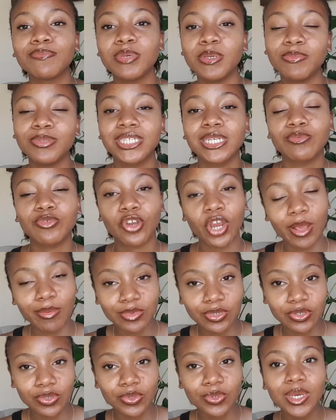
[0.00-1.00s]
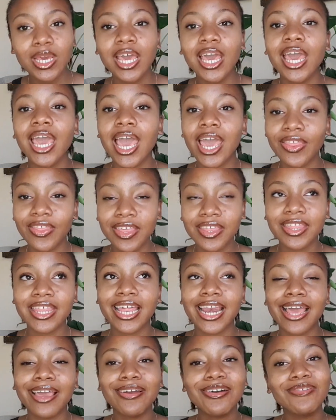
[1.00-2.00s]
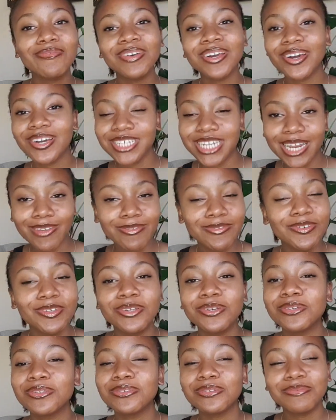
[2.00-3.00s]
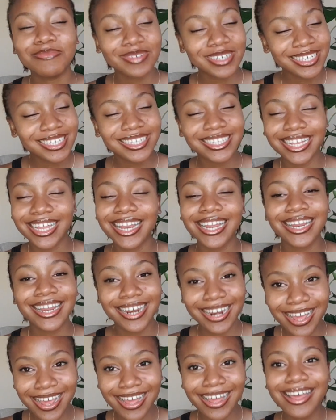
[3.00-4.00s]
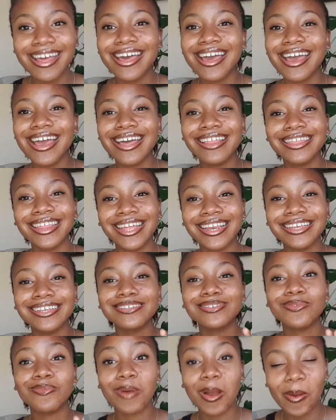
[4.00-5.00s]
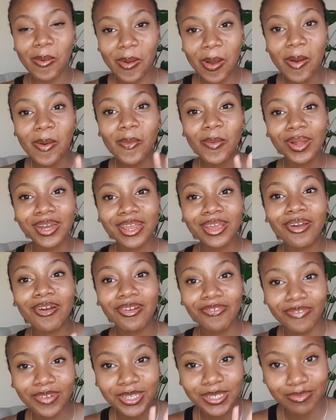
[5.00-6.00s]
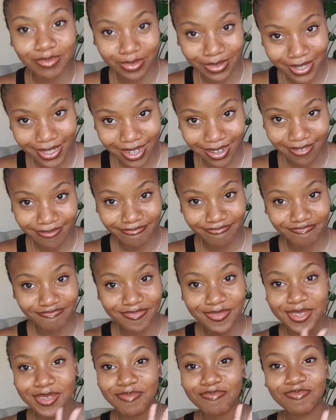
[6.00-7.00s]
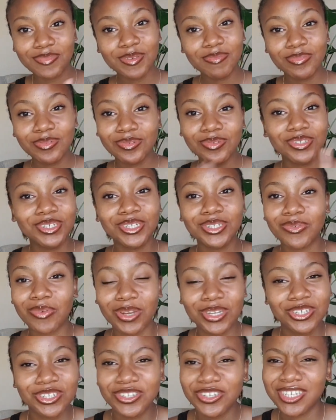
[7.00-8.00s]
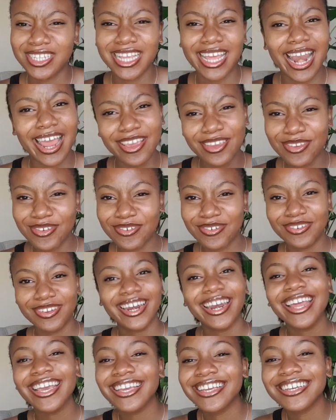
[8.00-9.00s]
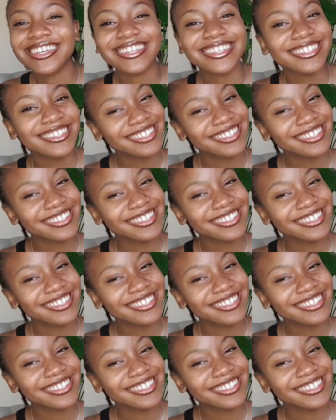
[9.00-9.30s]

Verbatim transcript: people subscribe to you and then they're like, oh my gosh, I love your video so much, da da da da. And that is, wow, what a confidence booster. People who just watch you because they like you, like,